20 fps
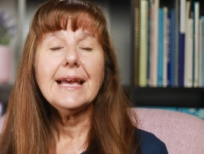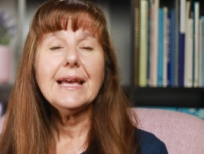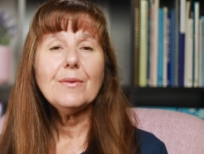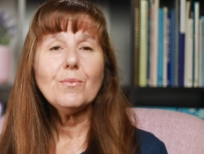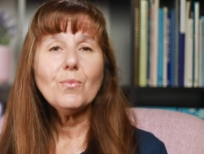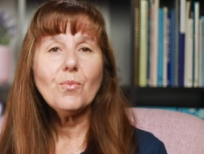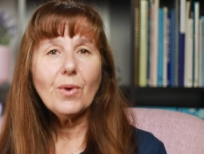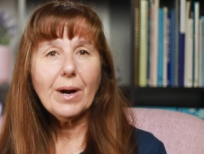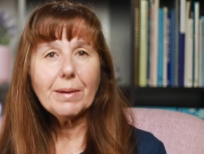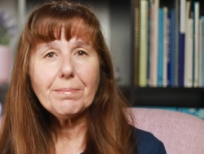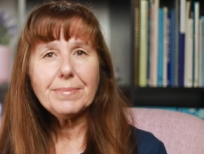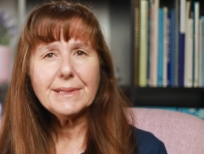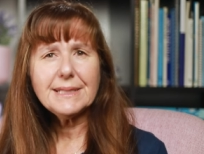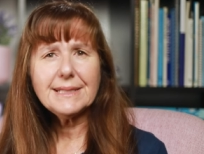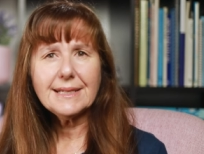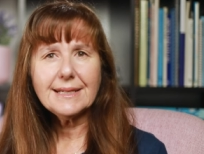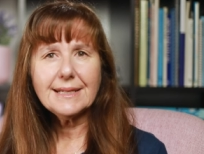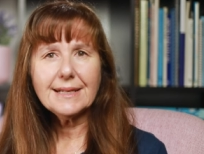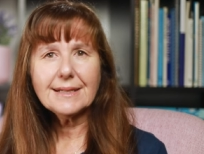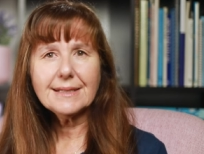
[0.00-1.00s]
In one
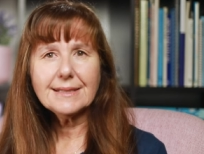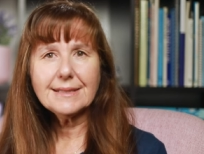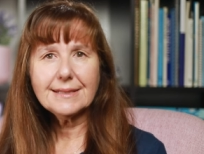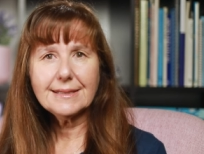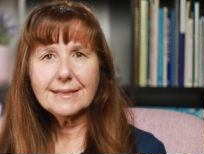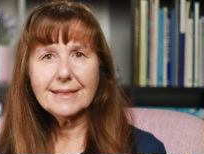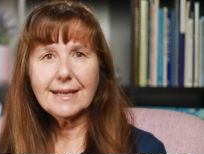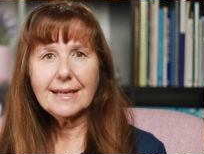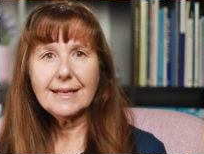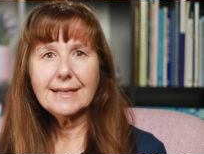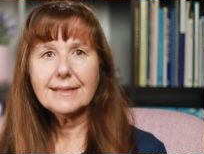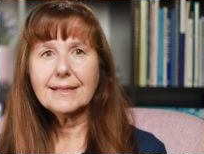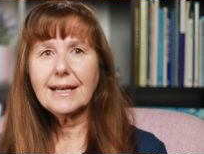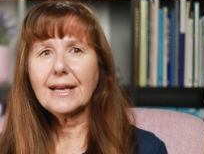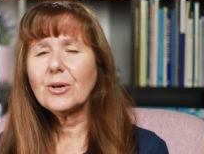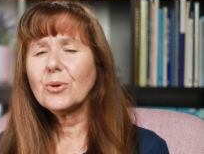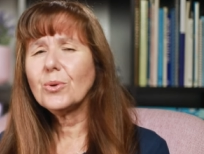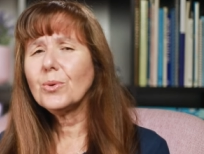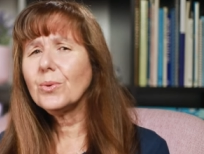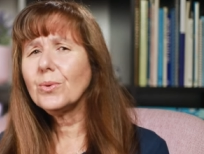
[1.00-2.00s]
particular scene,
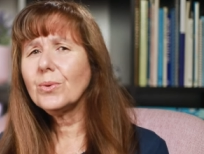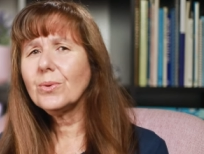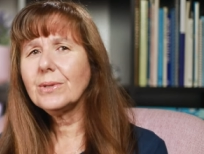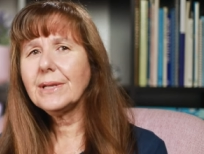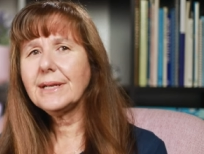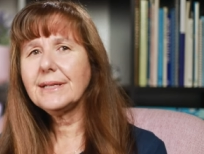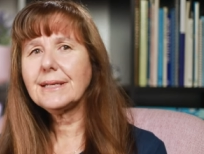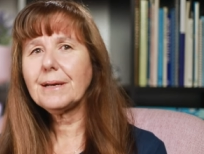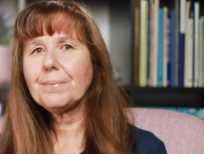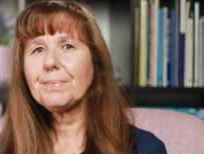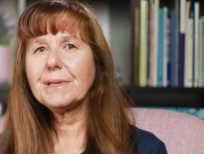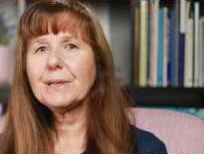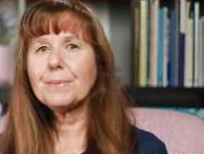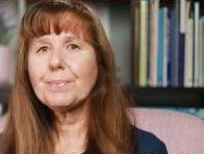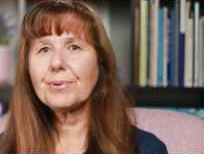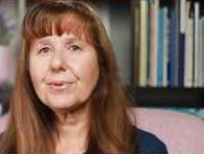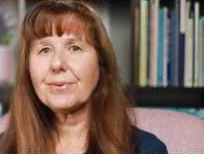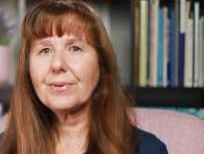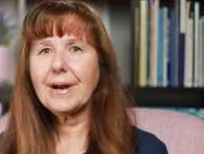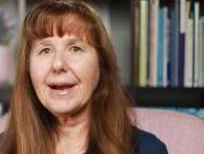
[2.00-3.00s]
they all end up at a
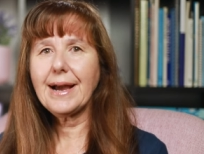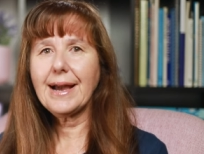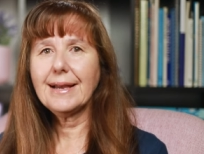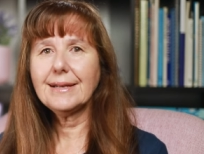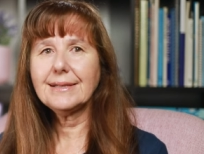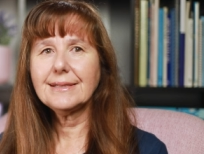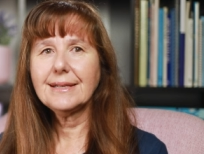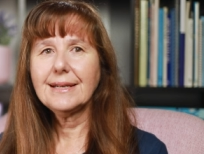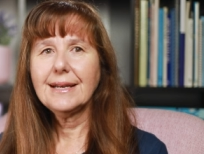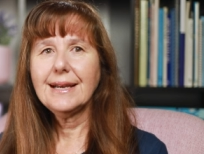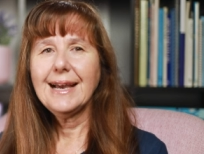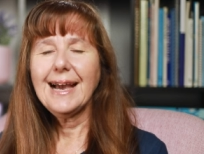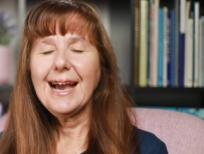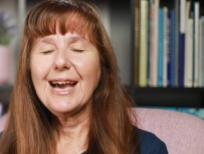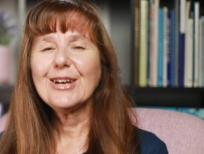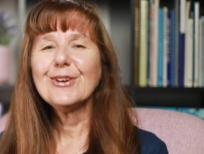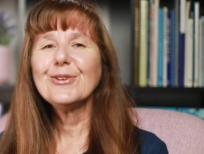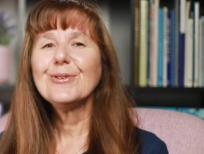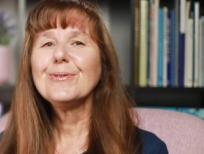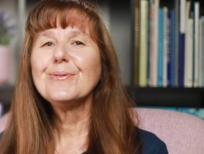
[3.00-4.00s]
parade,
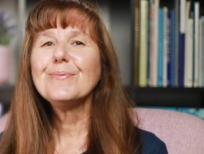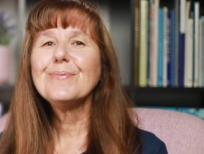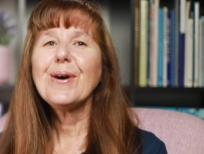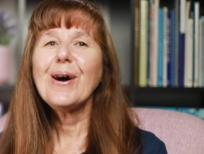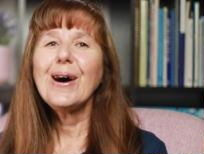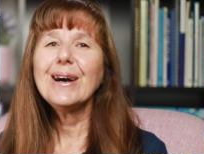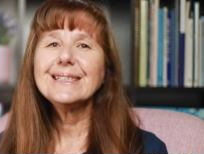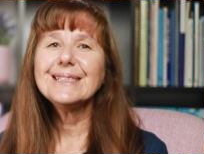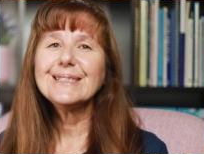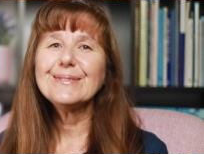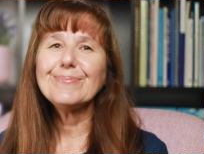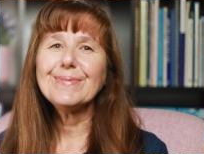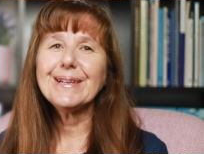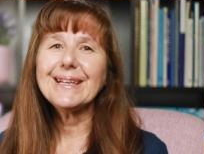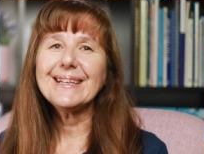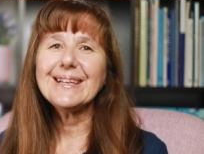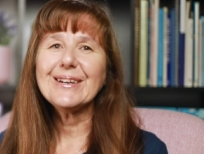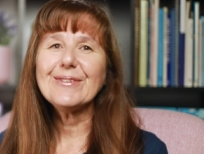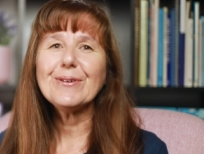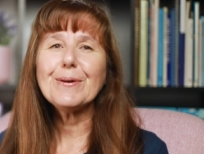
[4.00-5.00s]
and it reminded
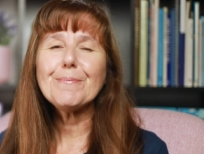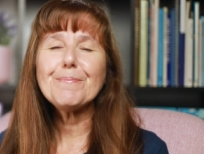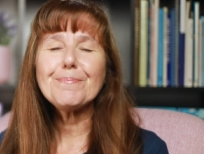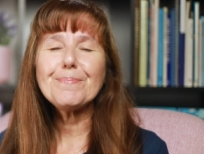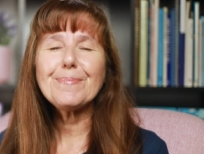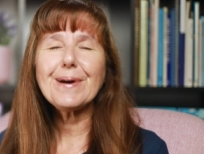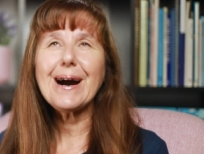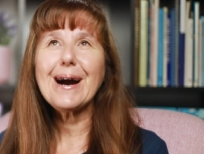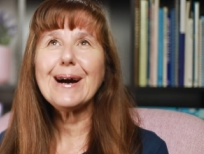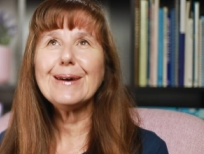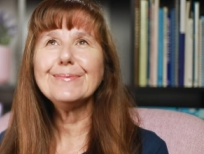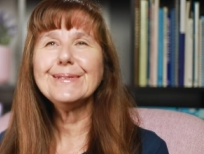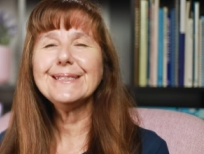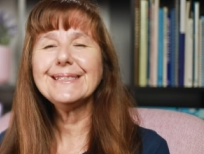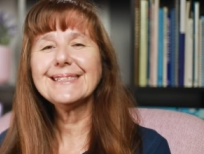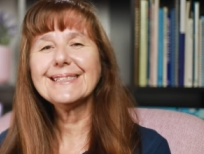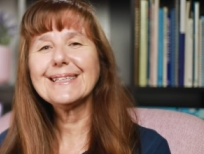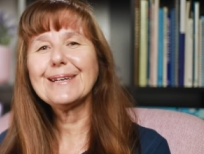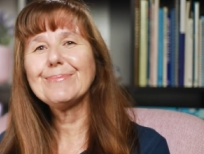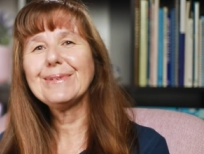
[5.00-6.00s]
me of a balmy
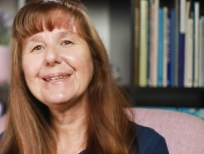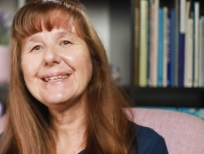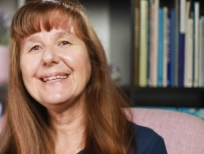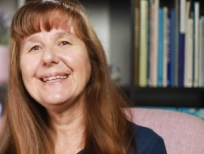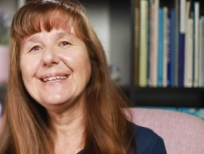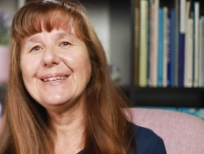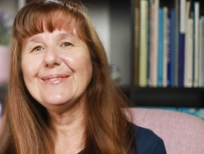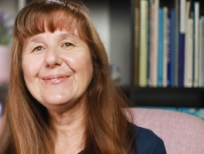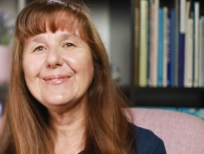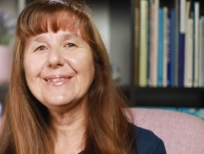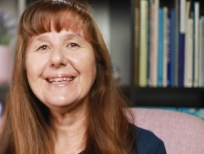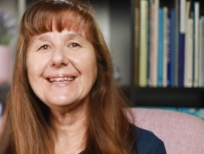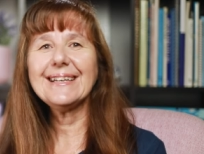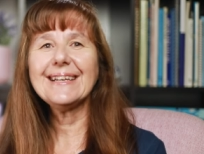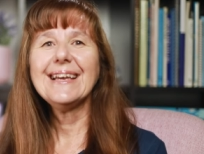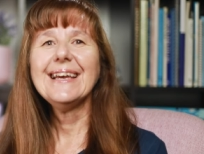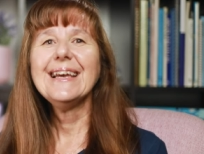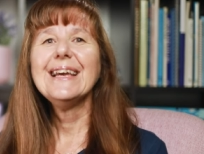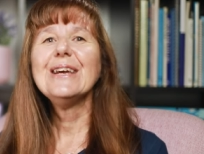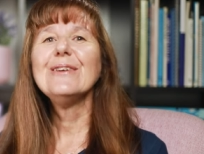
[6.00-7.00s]
summer
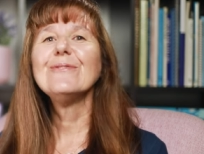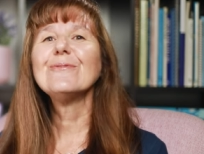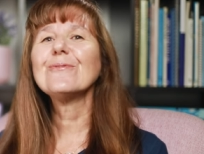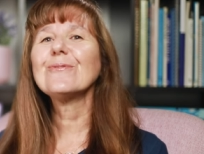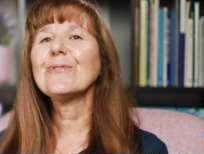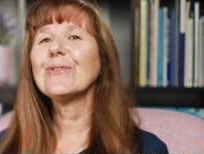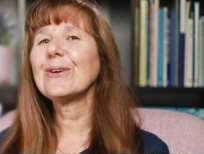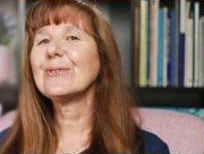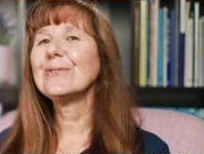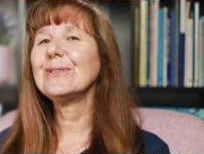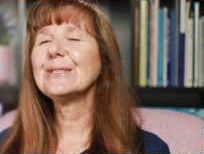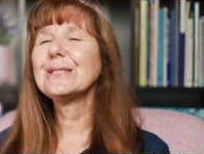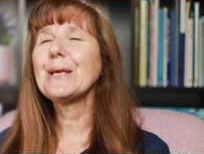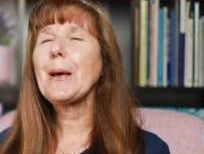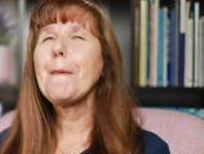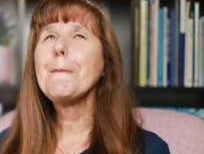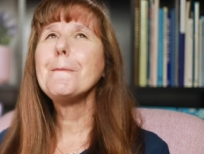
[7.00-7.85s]
evening in Florence